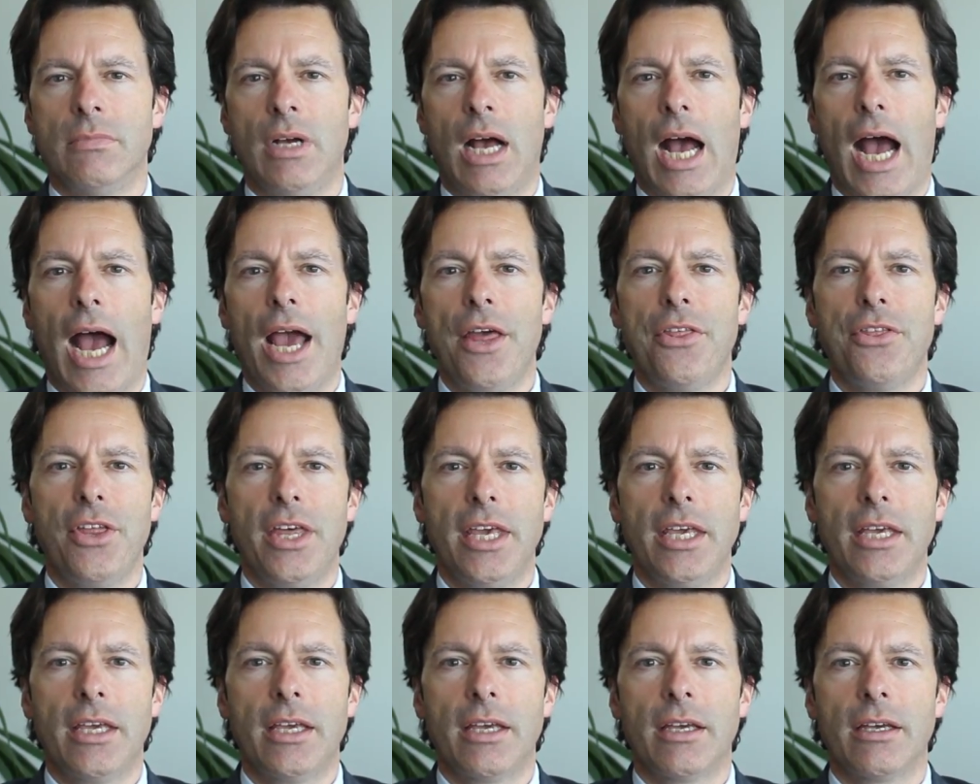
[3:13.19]
I
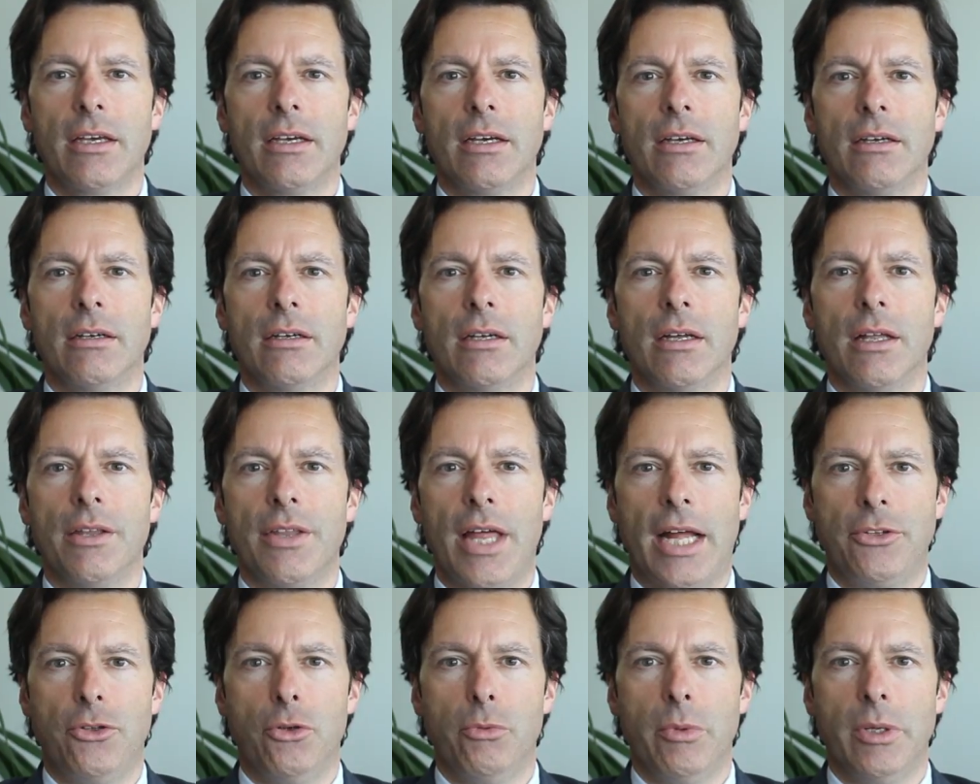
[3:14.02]
think
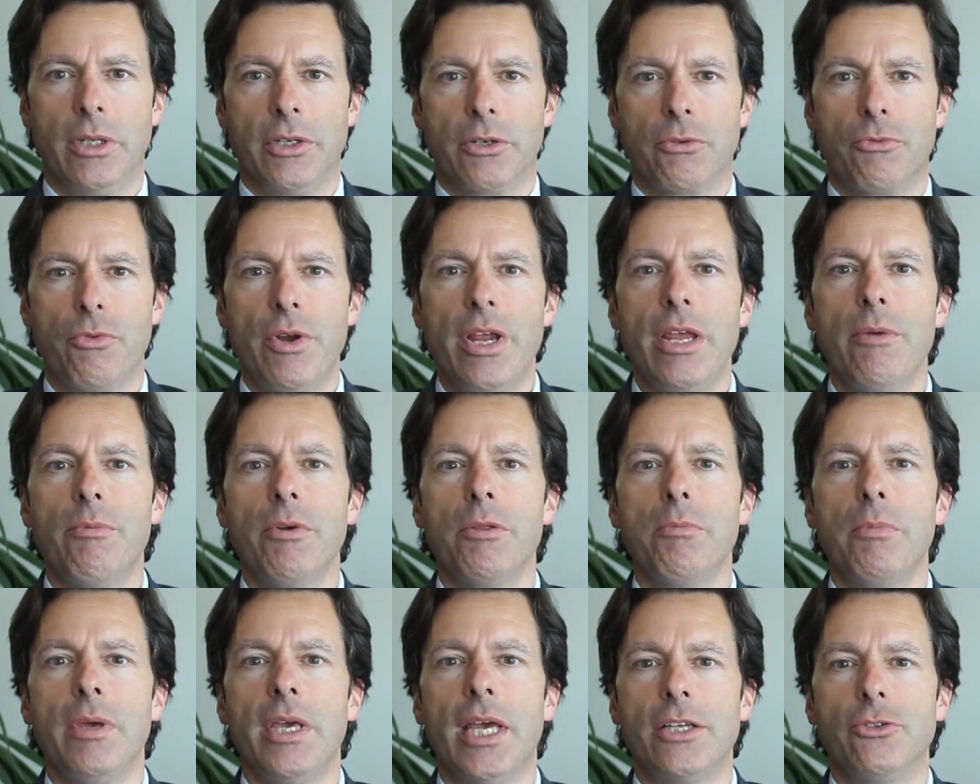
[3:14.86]
that you will agree with
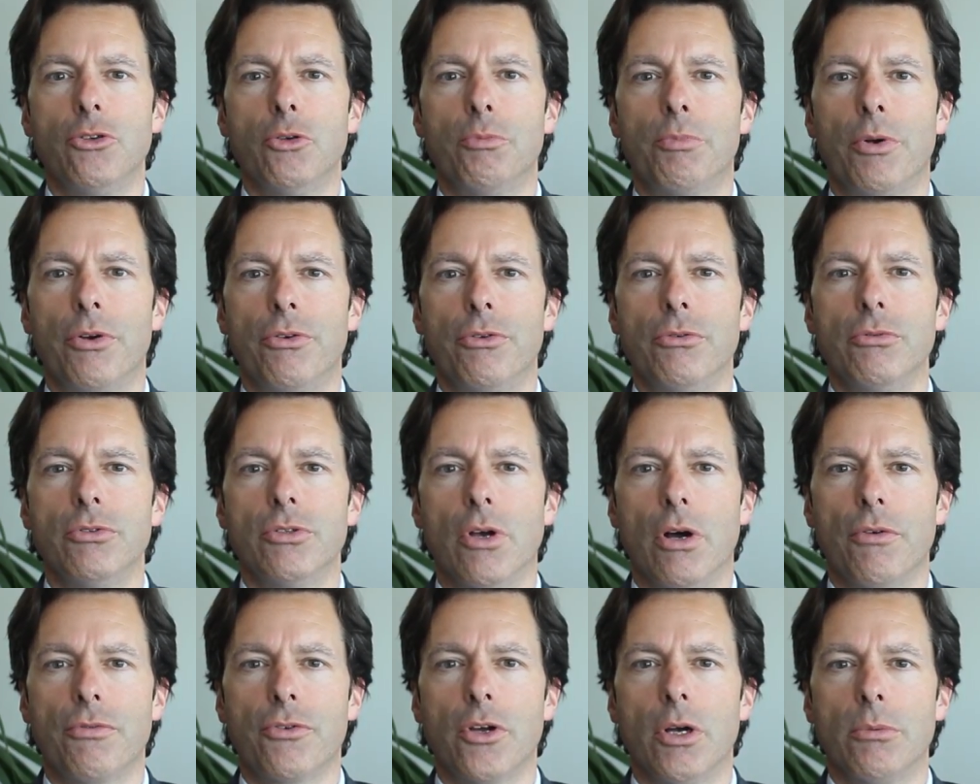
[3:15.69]
me as you peruse
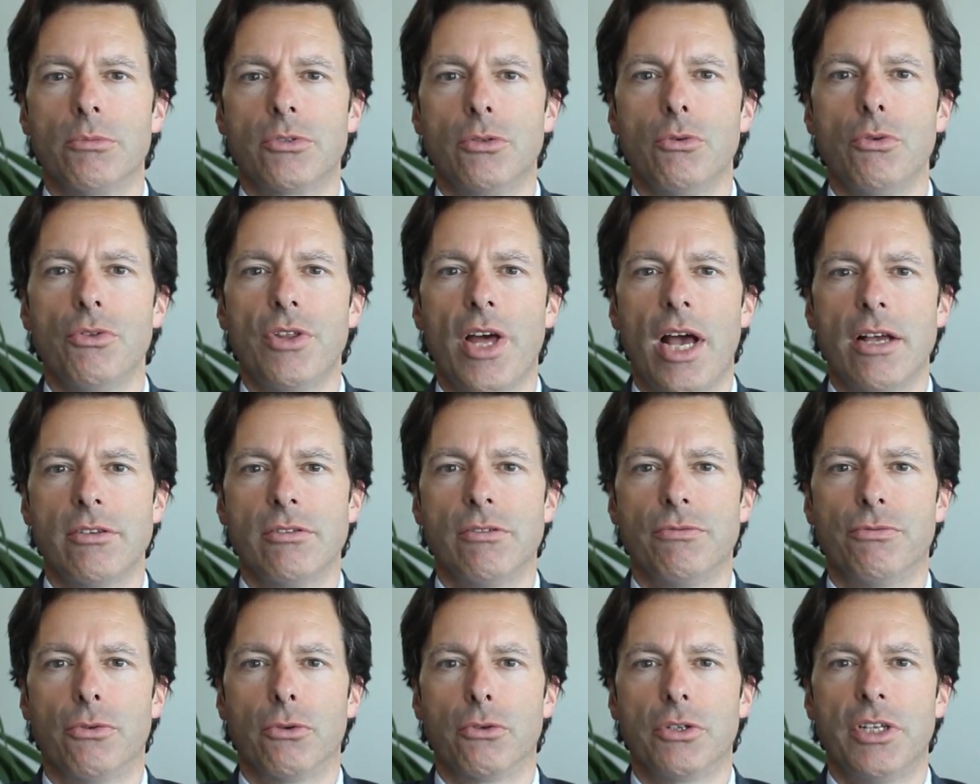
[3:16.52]
Ofcom's
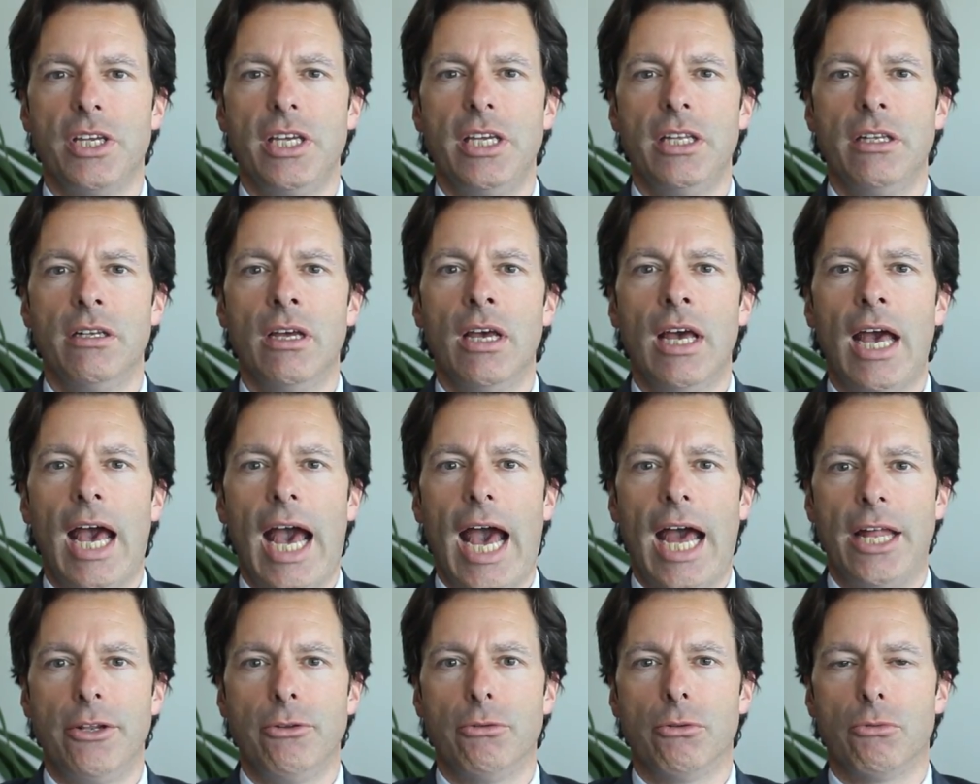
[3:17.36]
2014
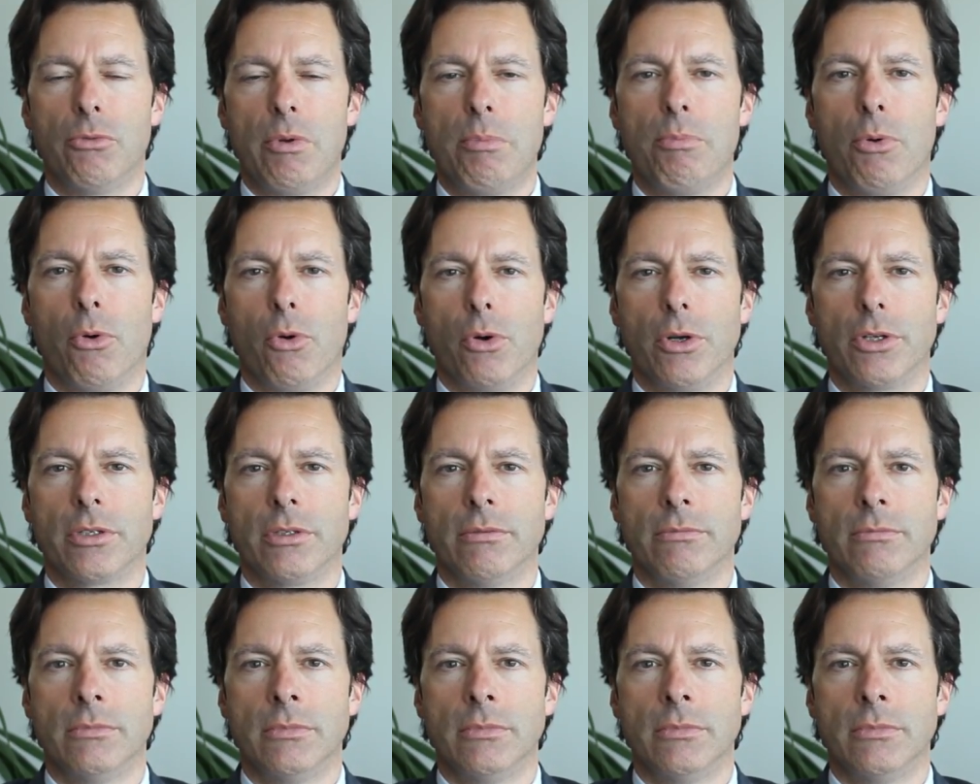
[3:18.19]
annual report.